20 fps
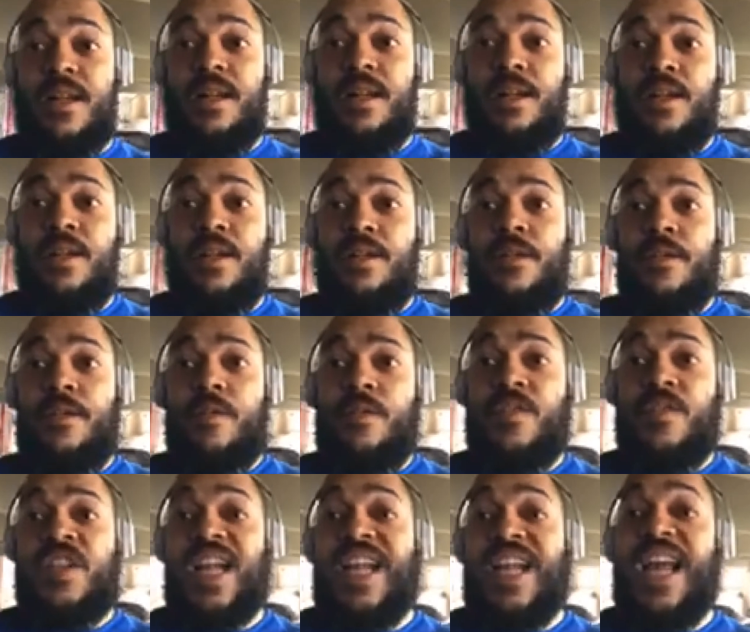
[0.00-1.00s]
to get
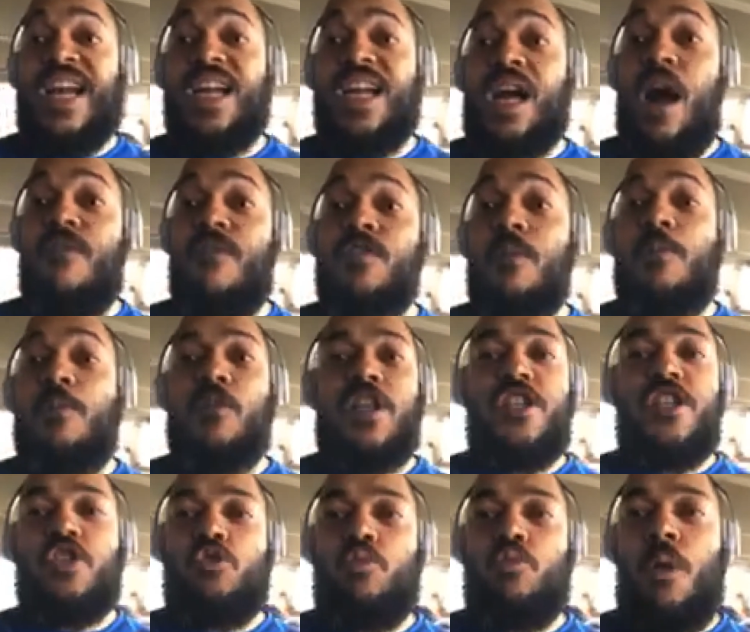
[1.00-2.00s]
comfortable in swimming
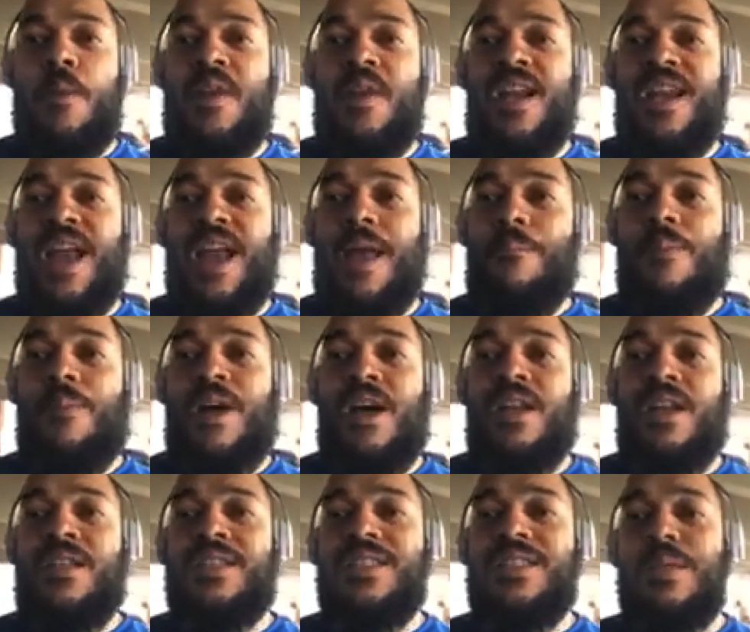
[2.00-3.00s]
in that mud to be
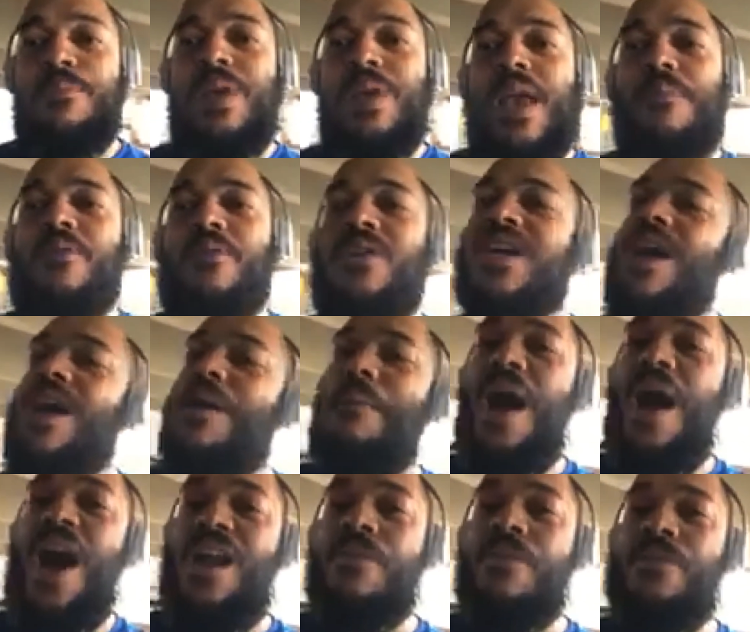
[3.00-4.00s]
able to come out of it.
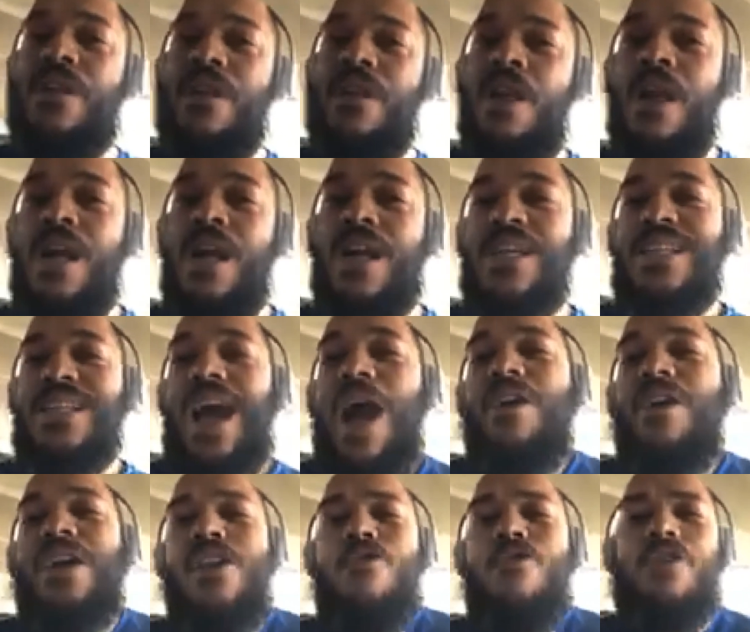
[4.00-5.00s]
Because how can you come
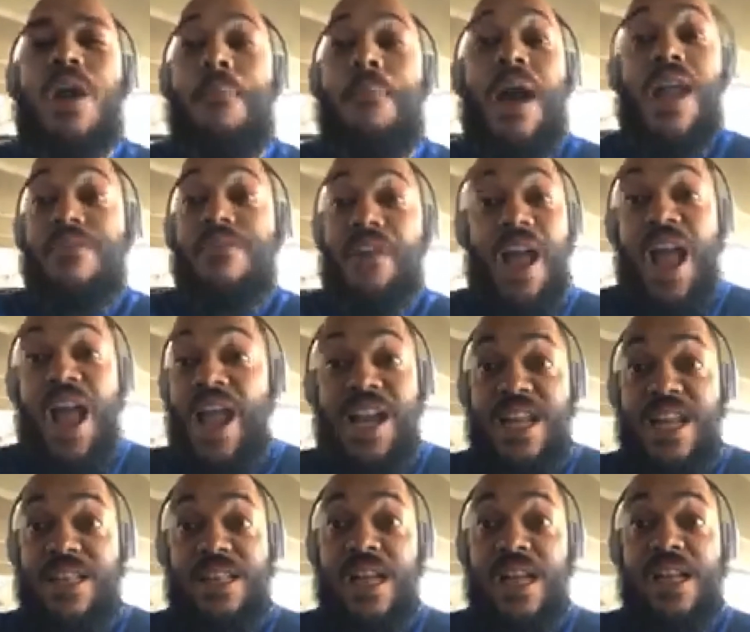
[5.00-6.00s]
out of anything that
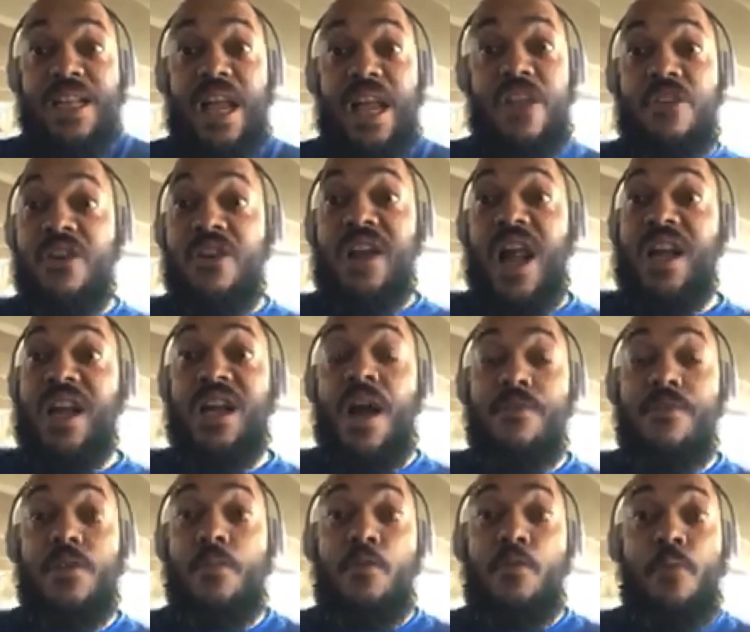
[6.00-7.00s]
you're not comfortable
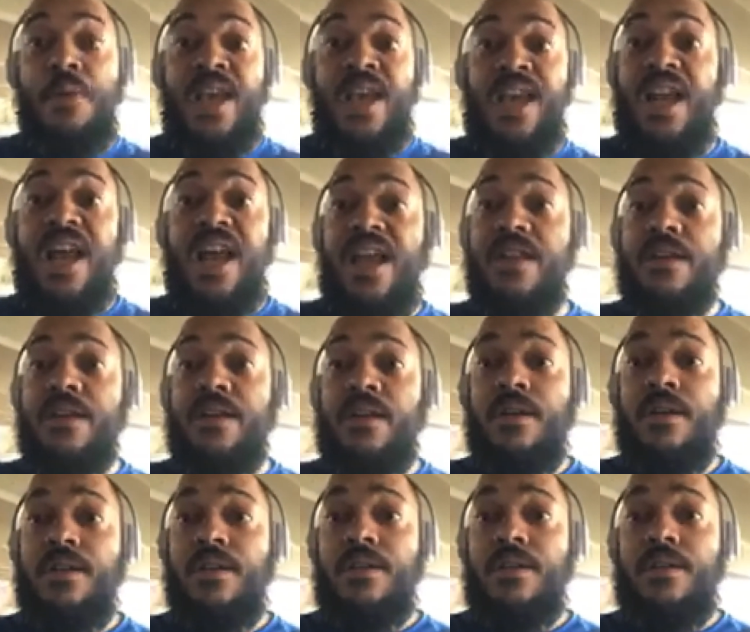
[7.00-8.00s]
being in?
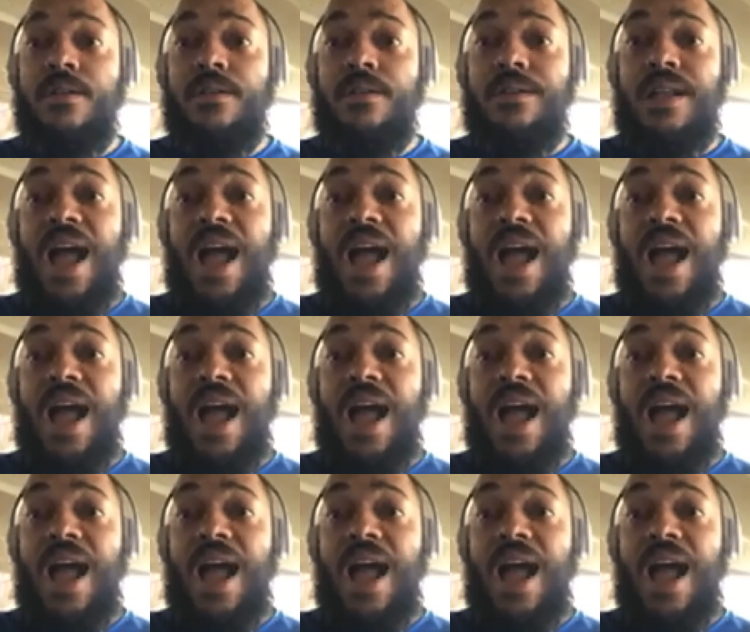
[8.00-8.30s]
How?